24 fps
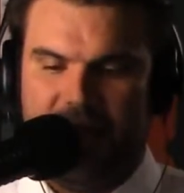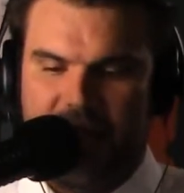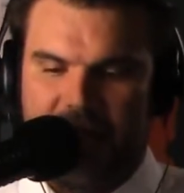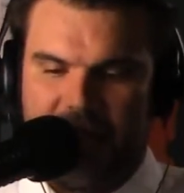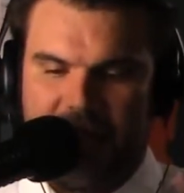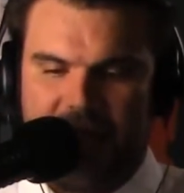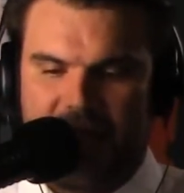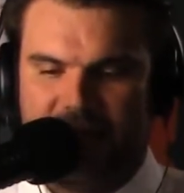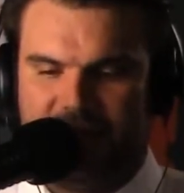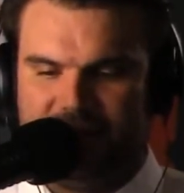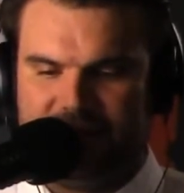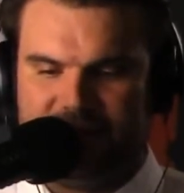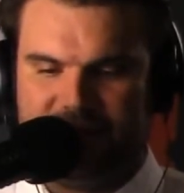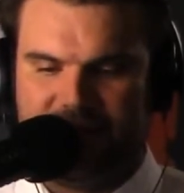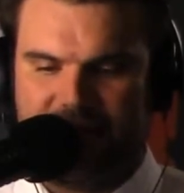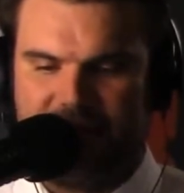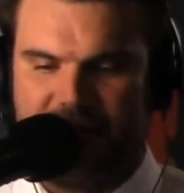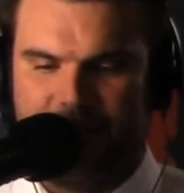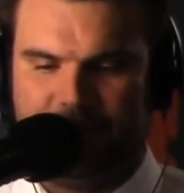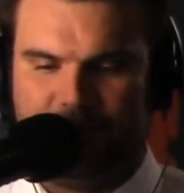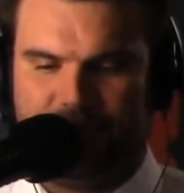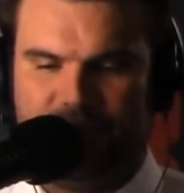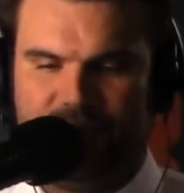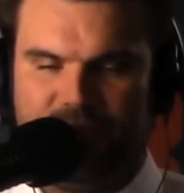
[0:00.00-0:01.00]
And it did
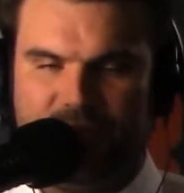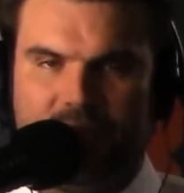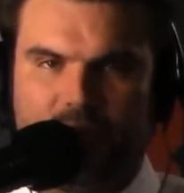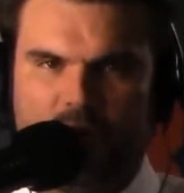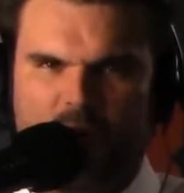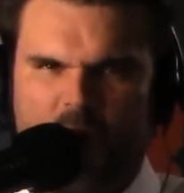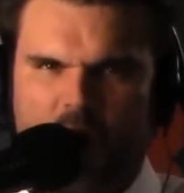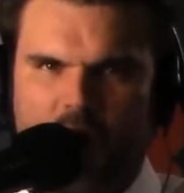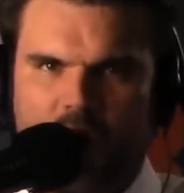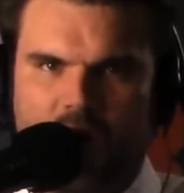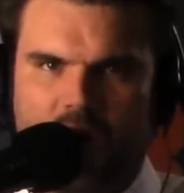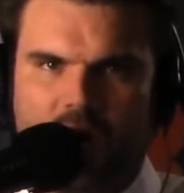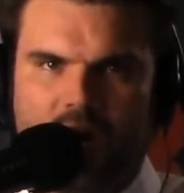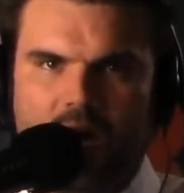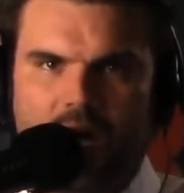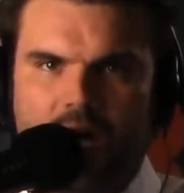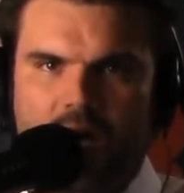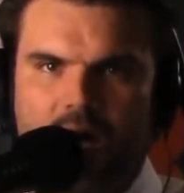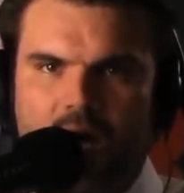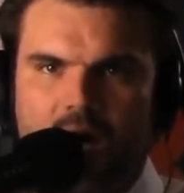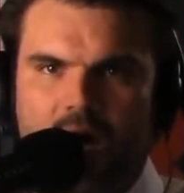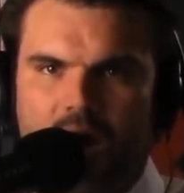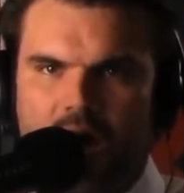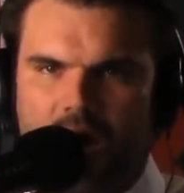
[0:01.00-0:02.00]
happen. There are
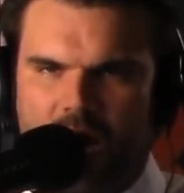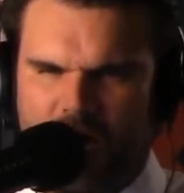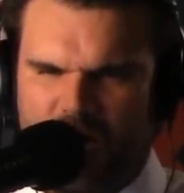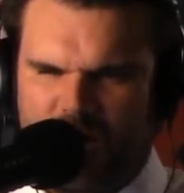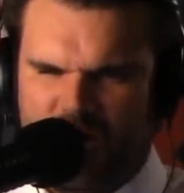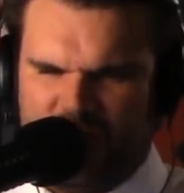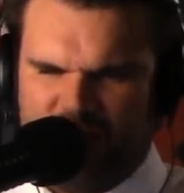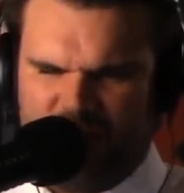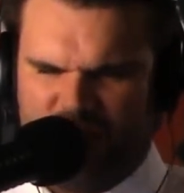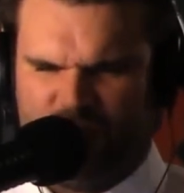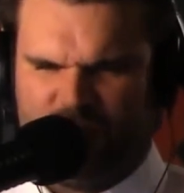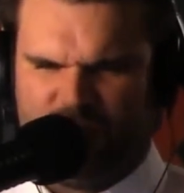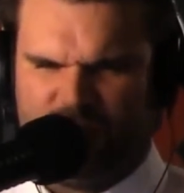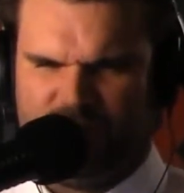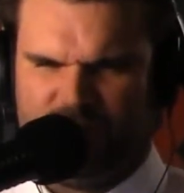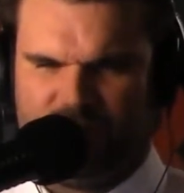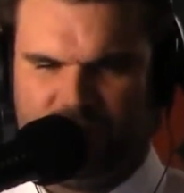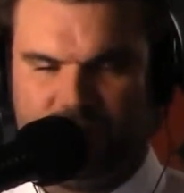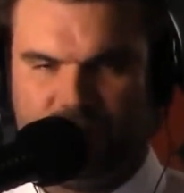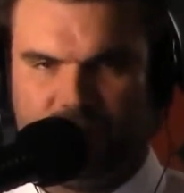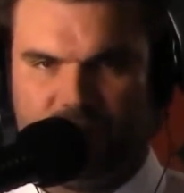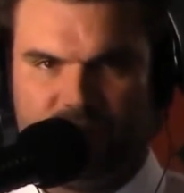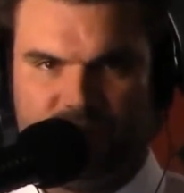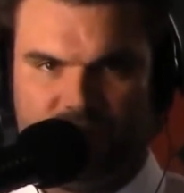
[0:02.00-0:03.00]
hundreds
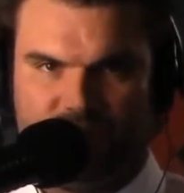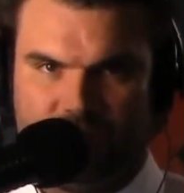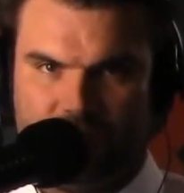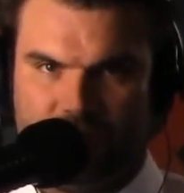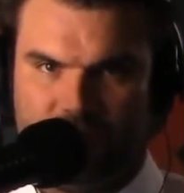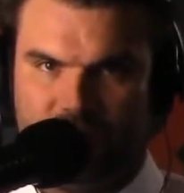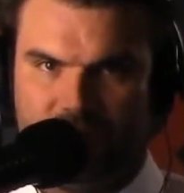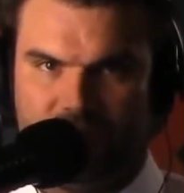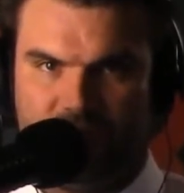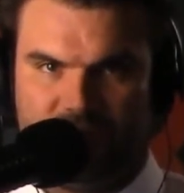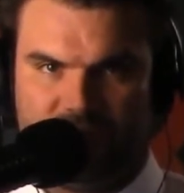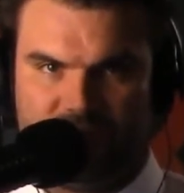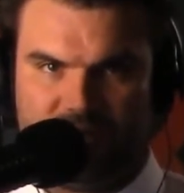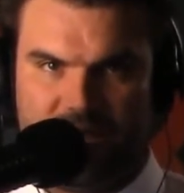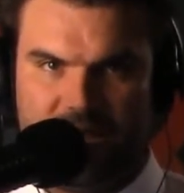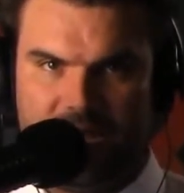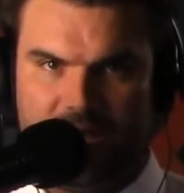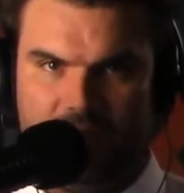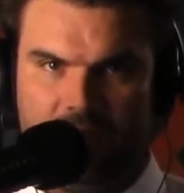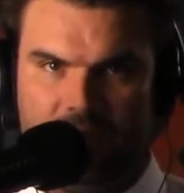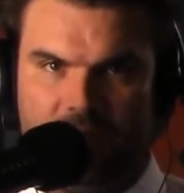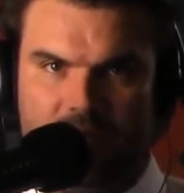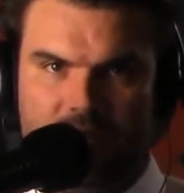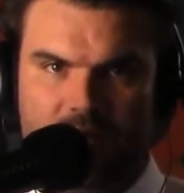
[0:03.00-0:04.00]
of conservatives
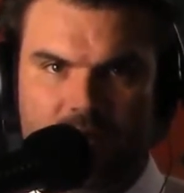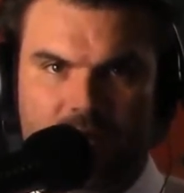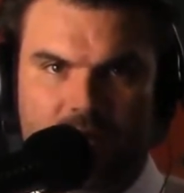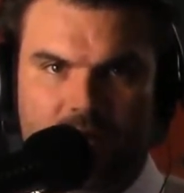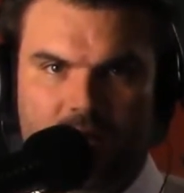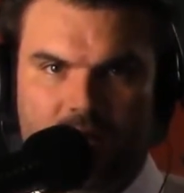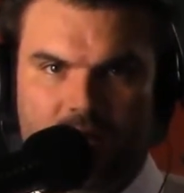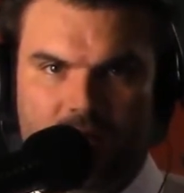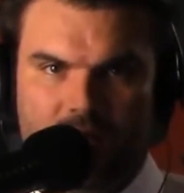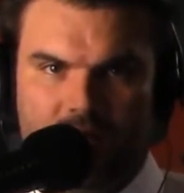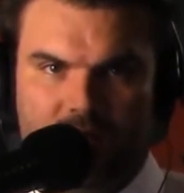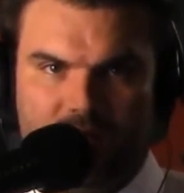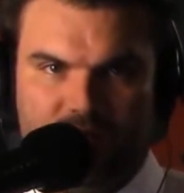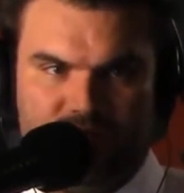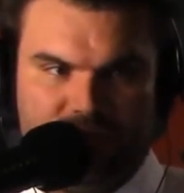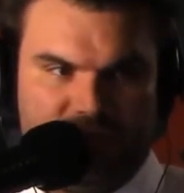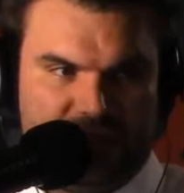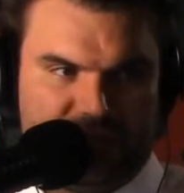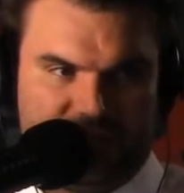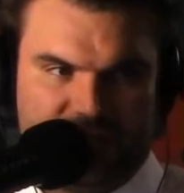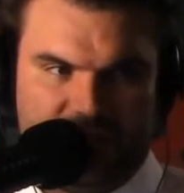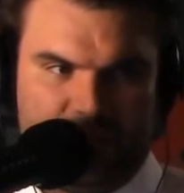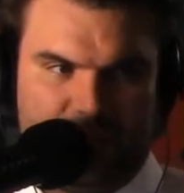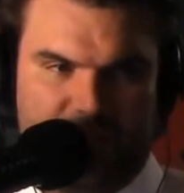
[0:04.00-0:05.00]
now,
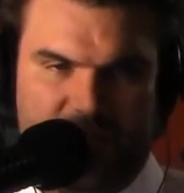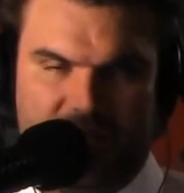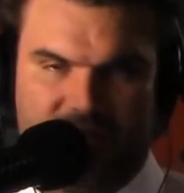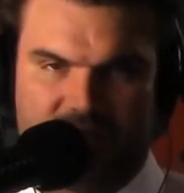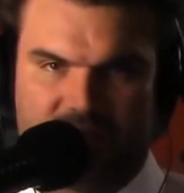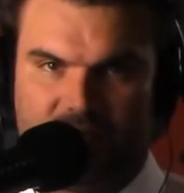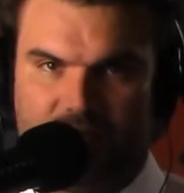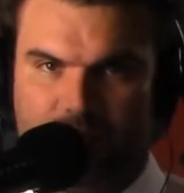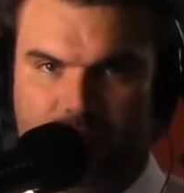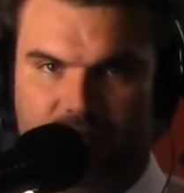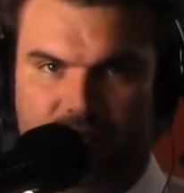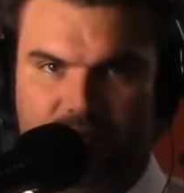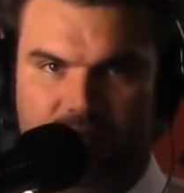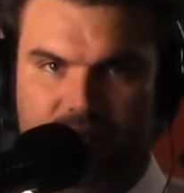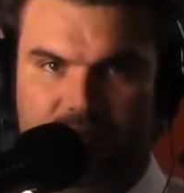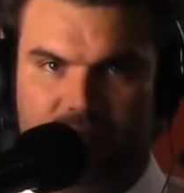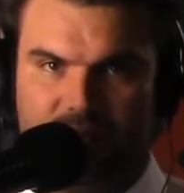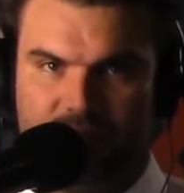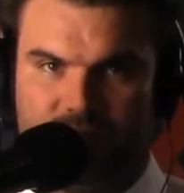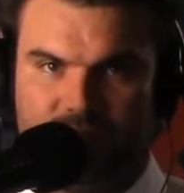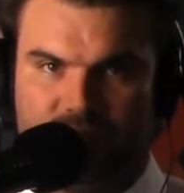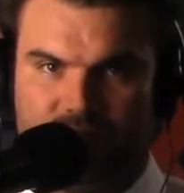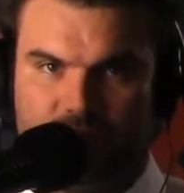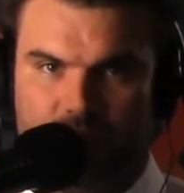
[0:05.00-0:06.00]
just in the past couple of
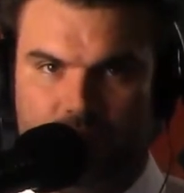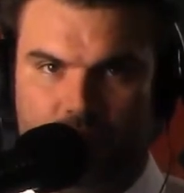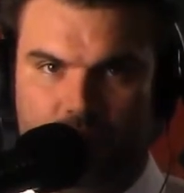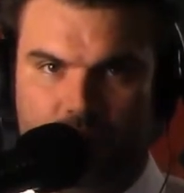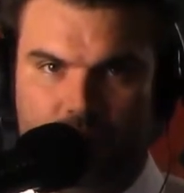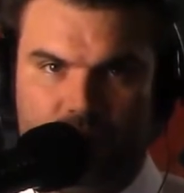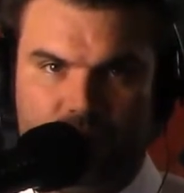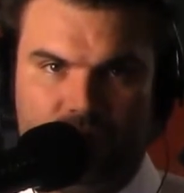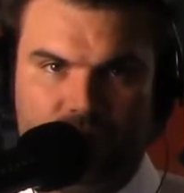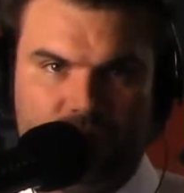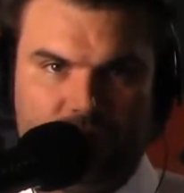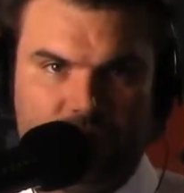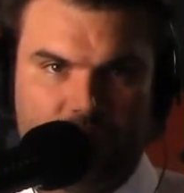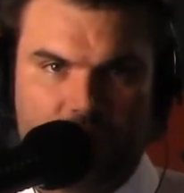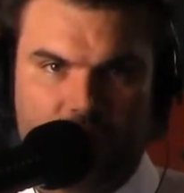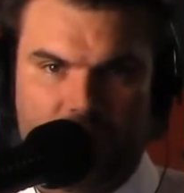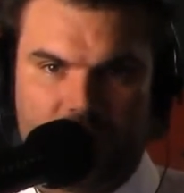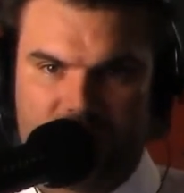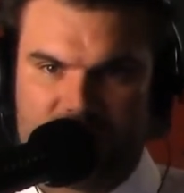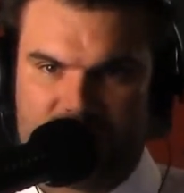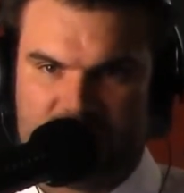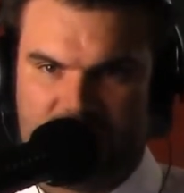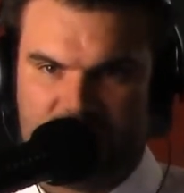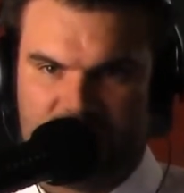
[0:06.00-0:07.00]
years, who've
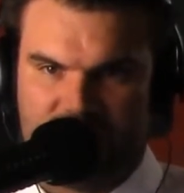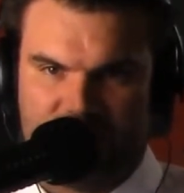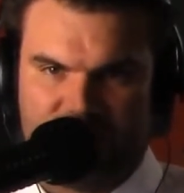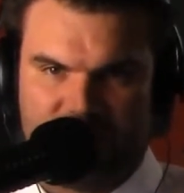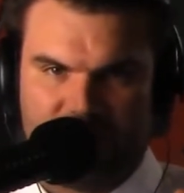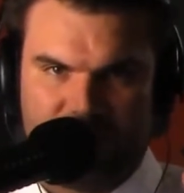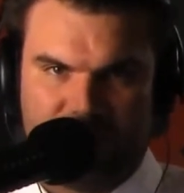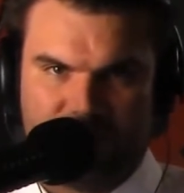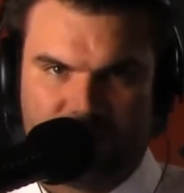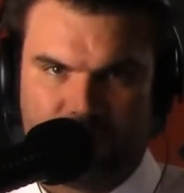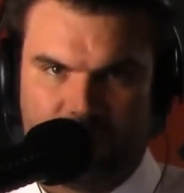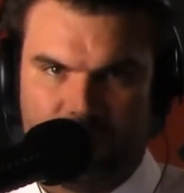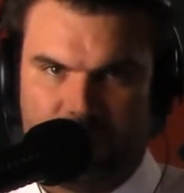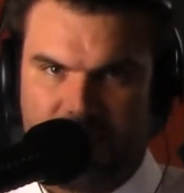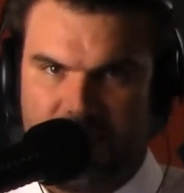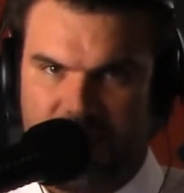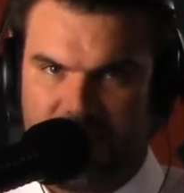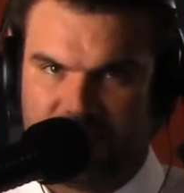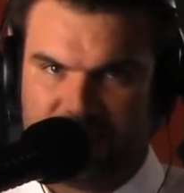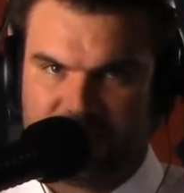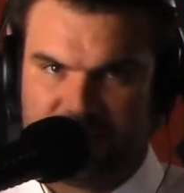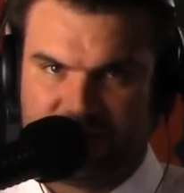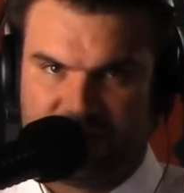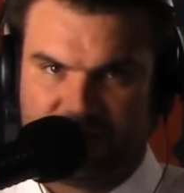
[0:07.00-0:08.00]
lost everything from
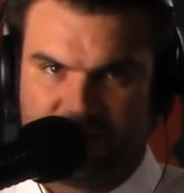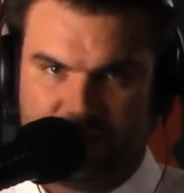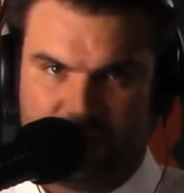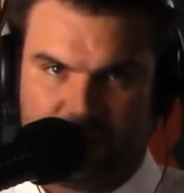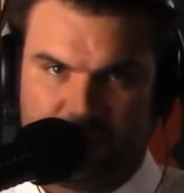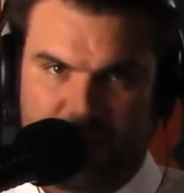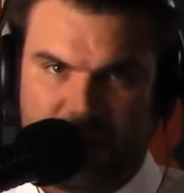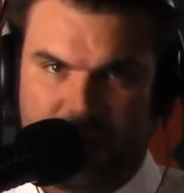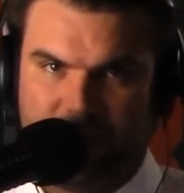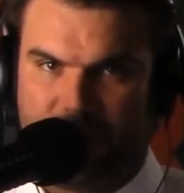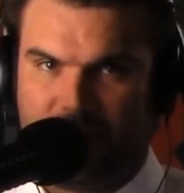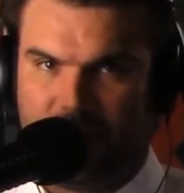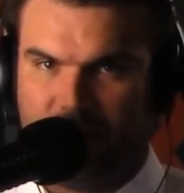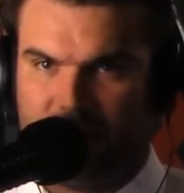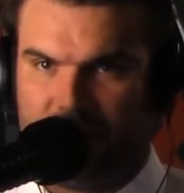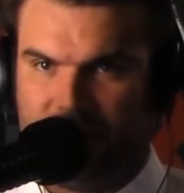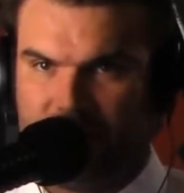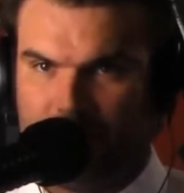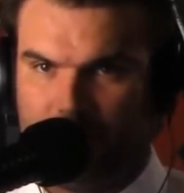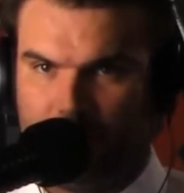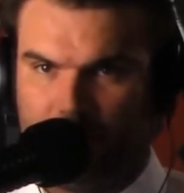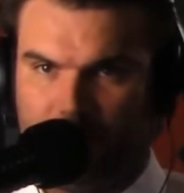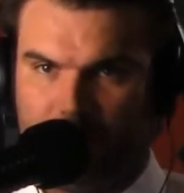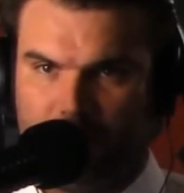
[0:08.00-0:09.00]
access to their PayPal,
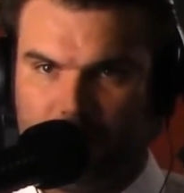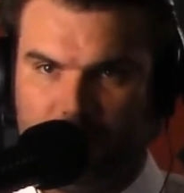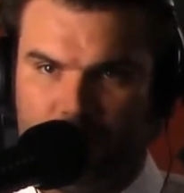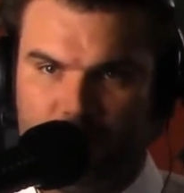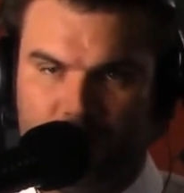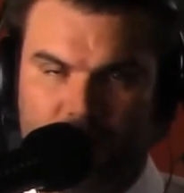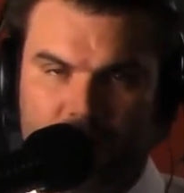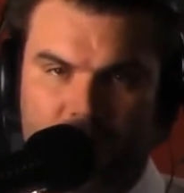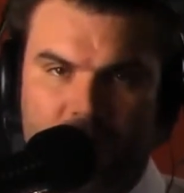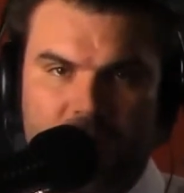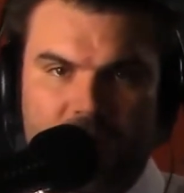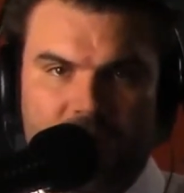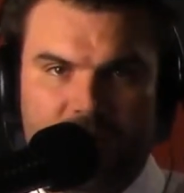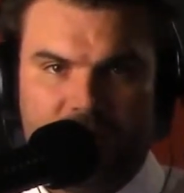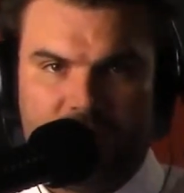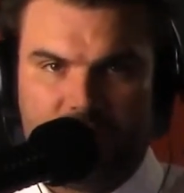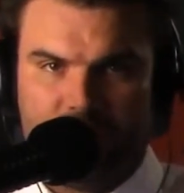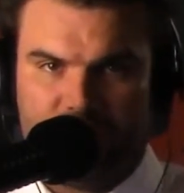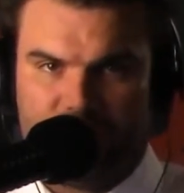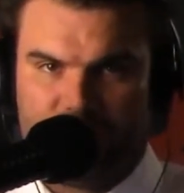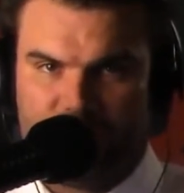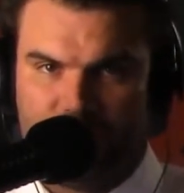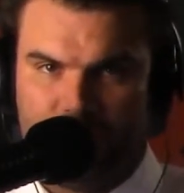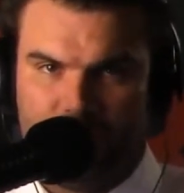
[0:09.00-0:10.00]
like Laura Loomer.
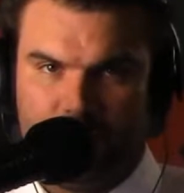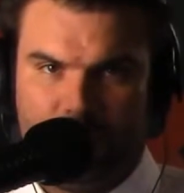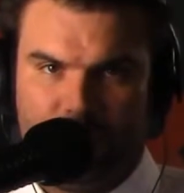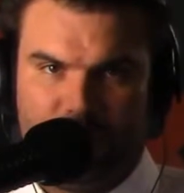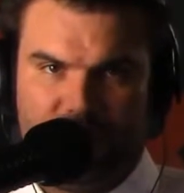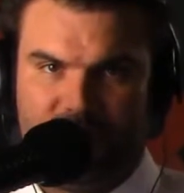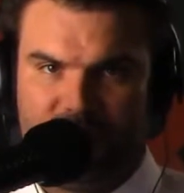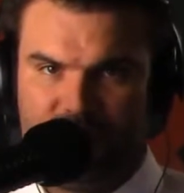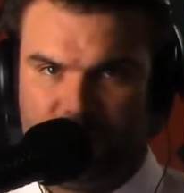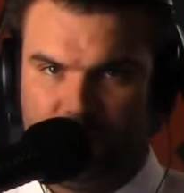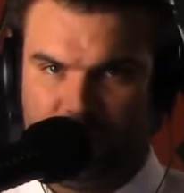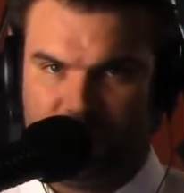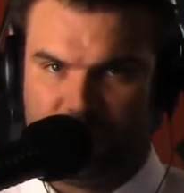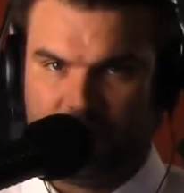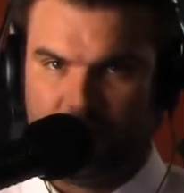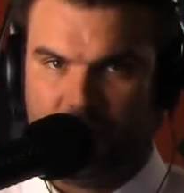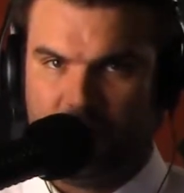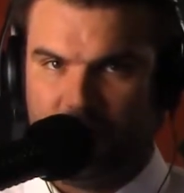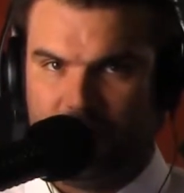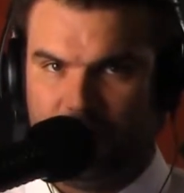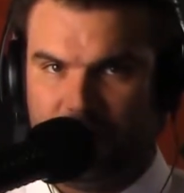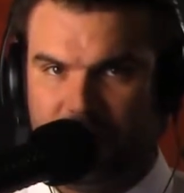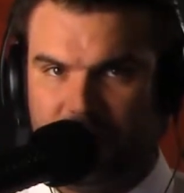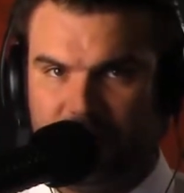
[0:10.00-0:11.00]
There was Joe Biggs, who's a
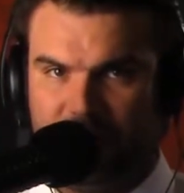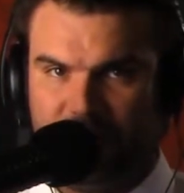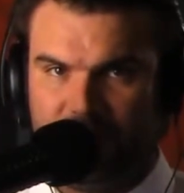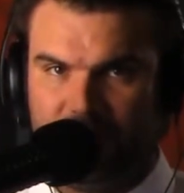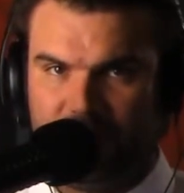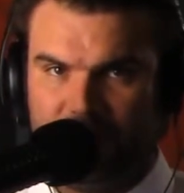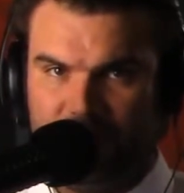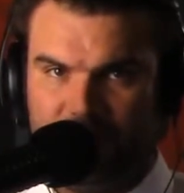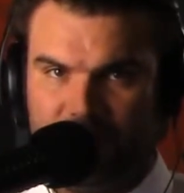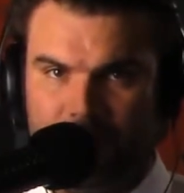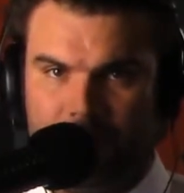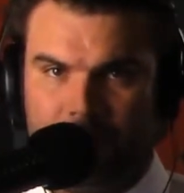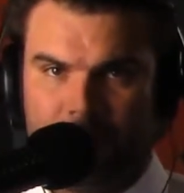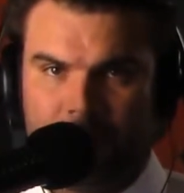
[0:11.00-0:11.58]
combat veteran,